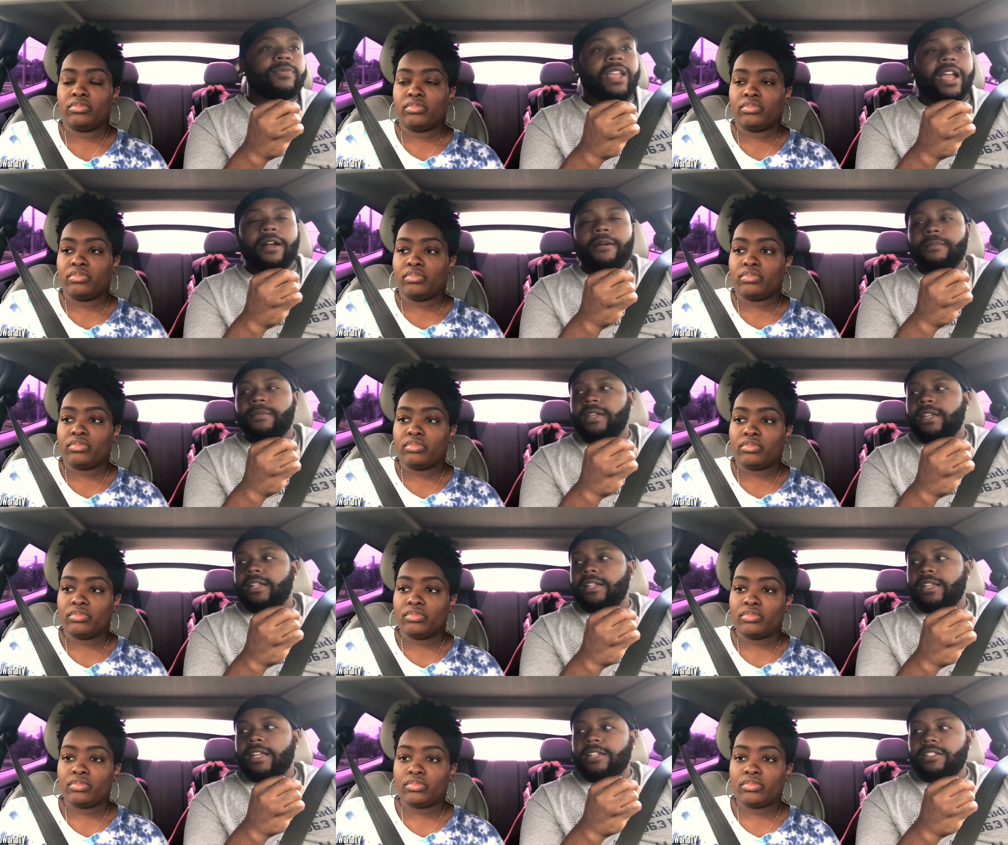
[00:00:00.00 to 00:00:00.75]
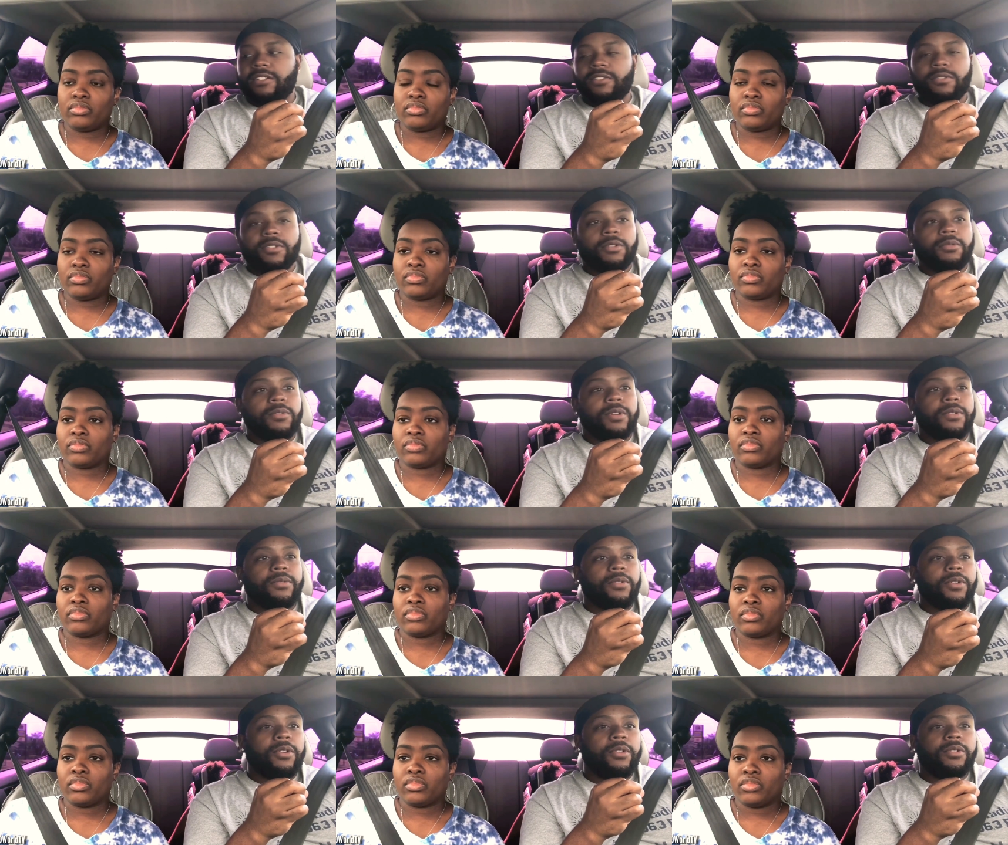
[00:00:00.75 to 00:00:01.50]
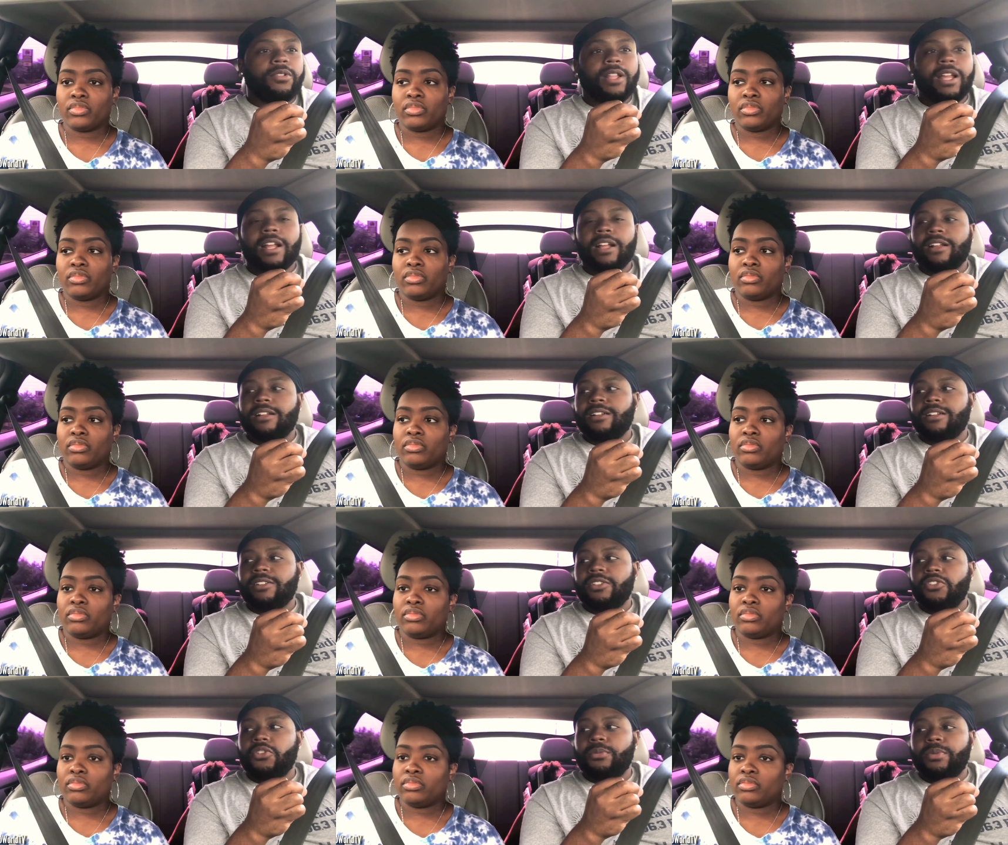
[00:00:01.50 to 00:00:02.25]
Speaker 1: how me and Deisha were, we roll like a
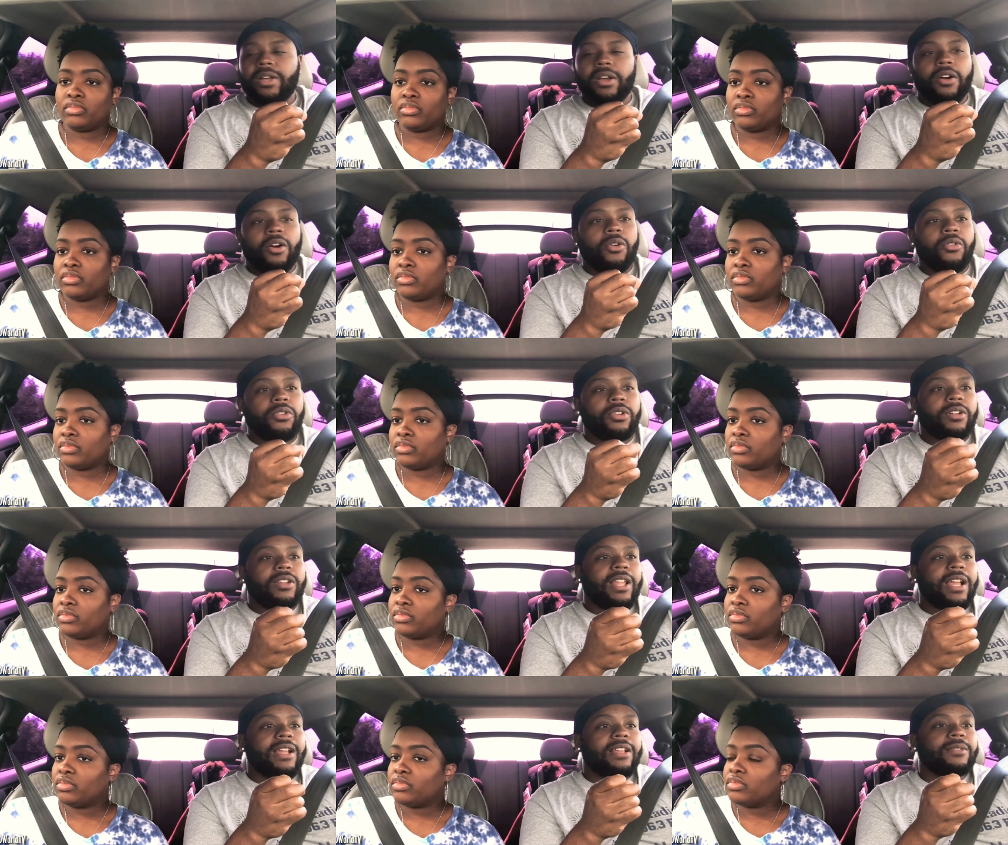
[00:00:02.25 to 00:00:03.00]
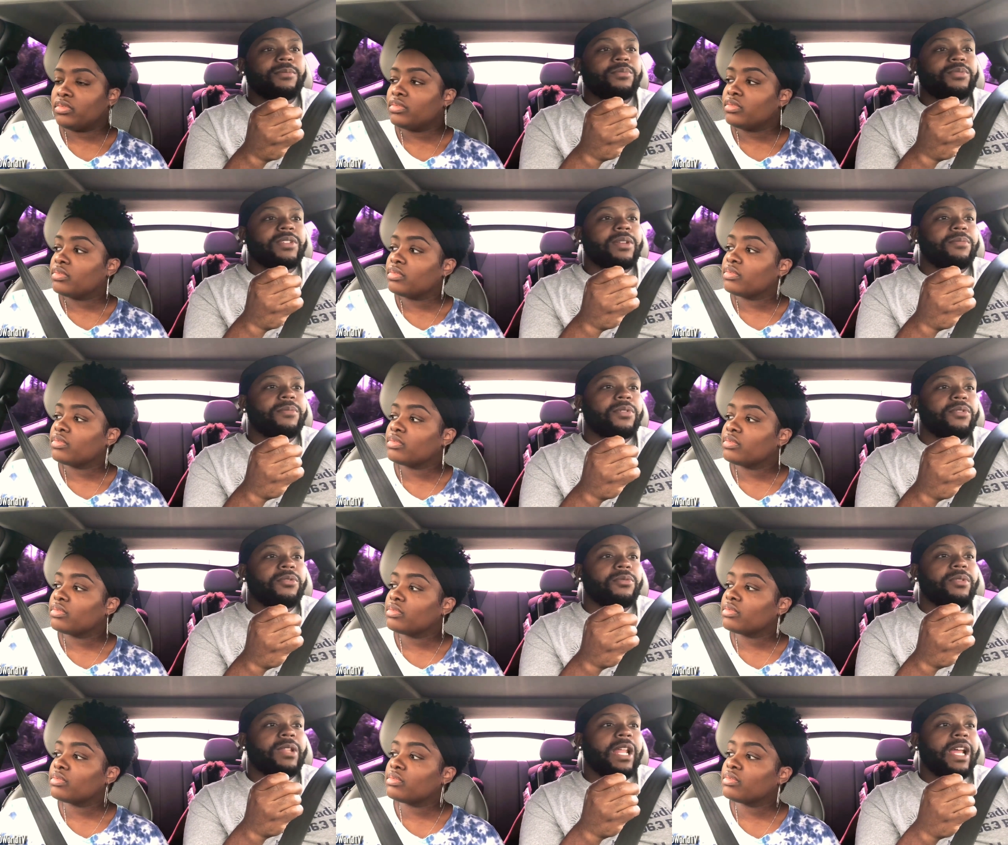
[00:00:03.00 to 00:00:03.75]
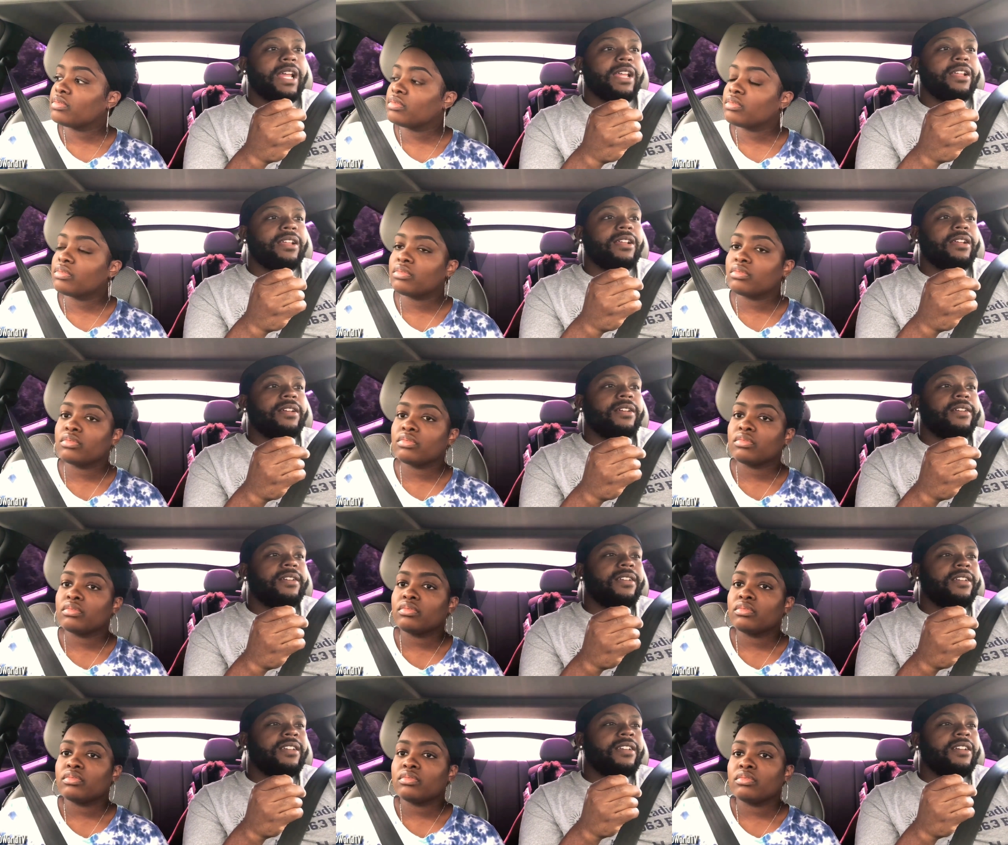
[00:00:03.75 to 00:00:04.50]
little bit older. Like some people be like,
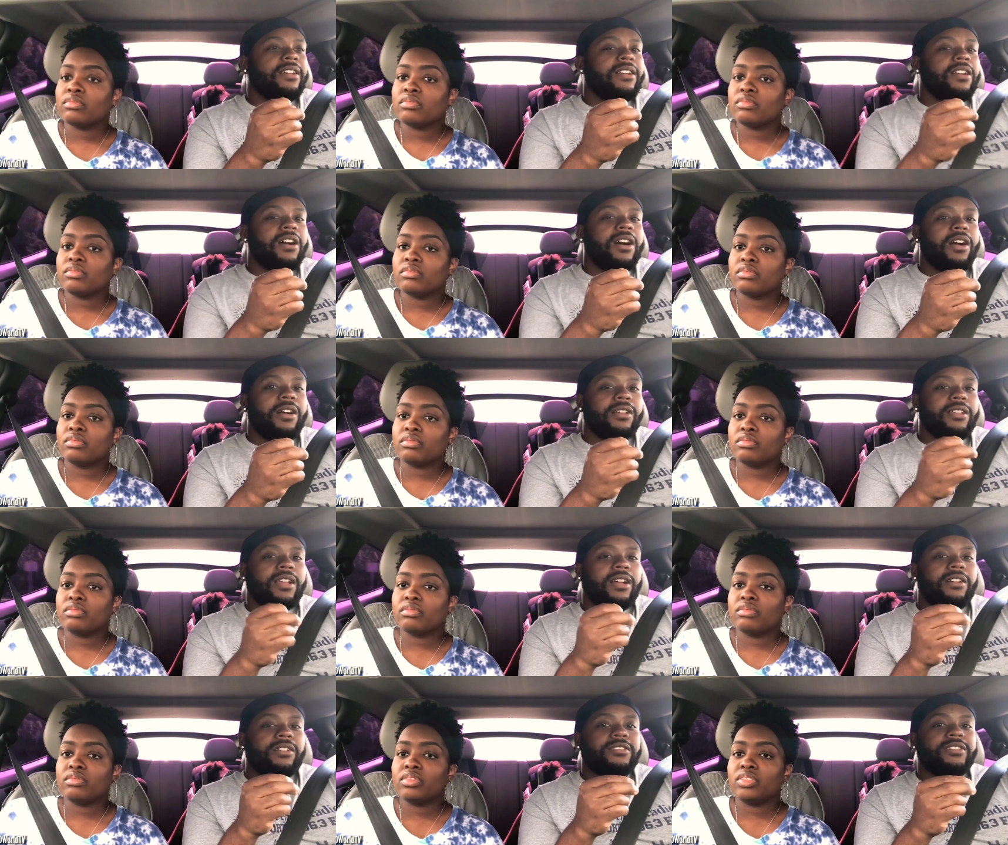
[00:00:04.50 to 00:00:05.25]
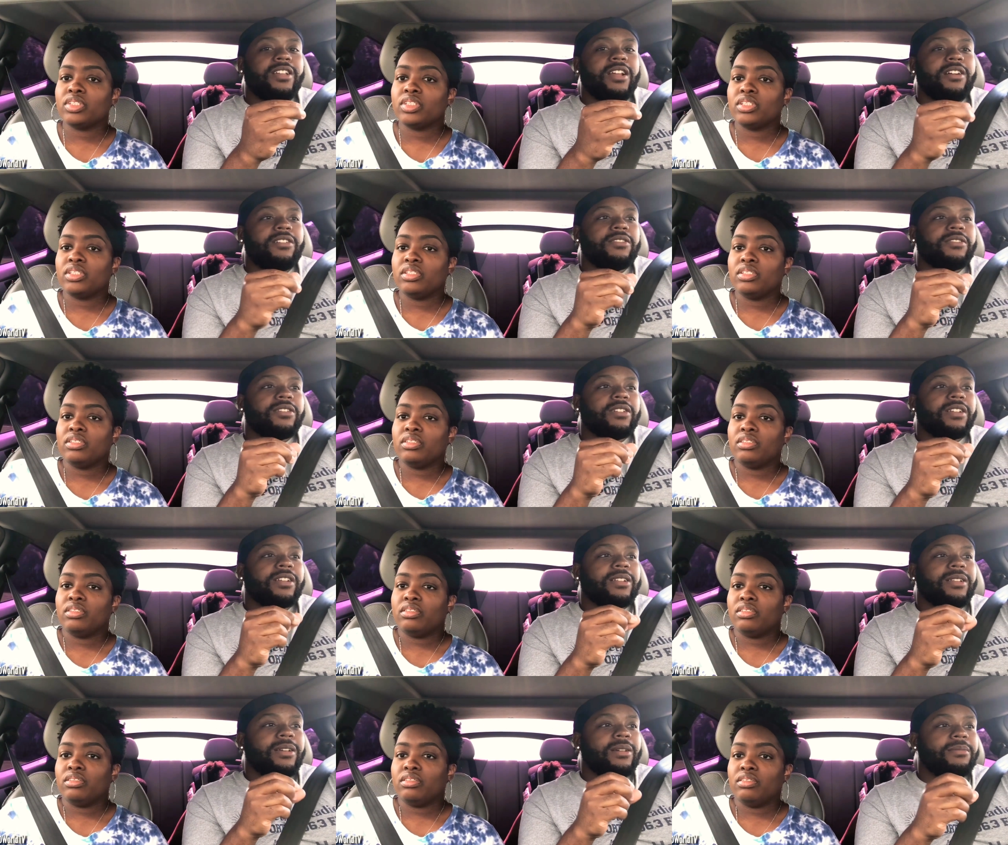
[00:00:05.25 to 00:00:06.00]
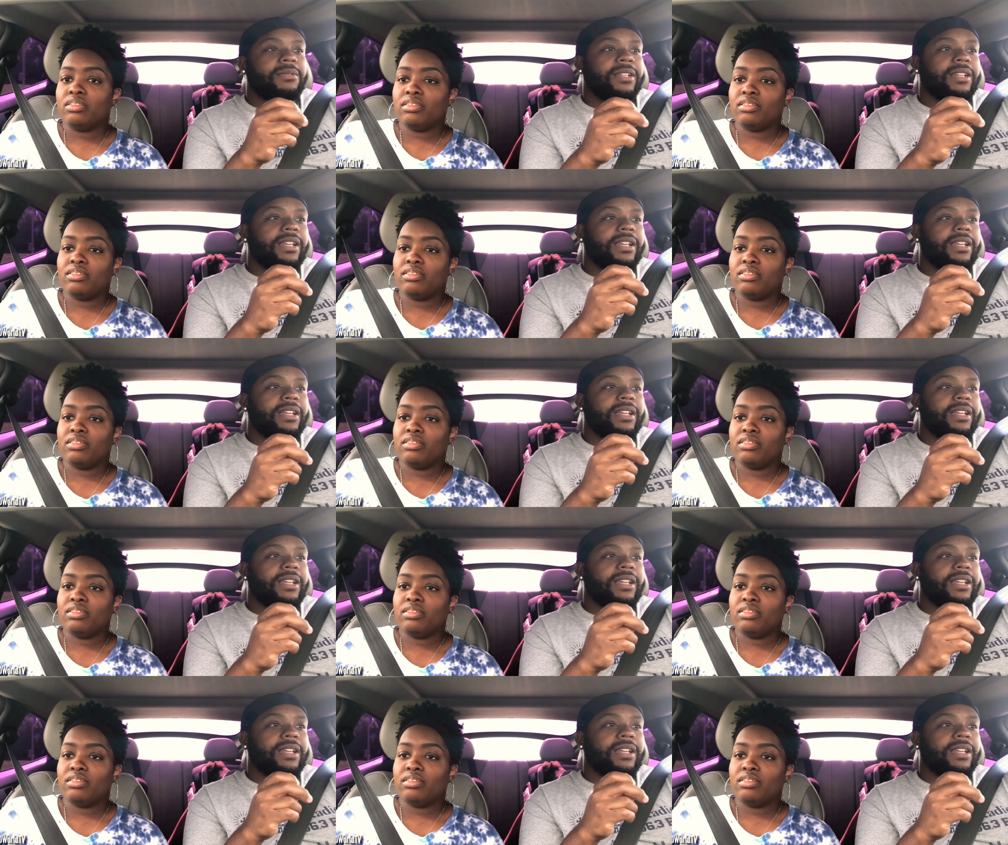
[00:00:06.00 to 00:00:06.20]
"Oh, y'all, y'all don't go to the club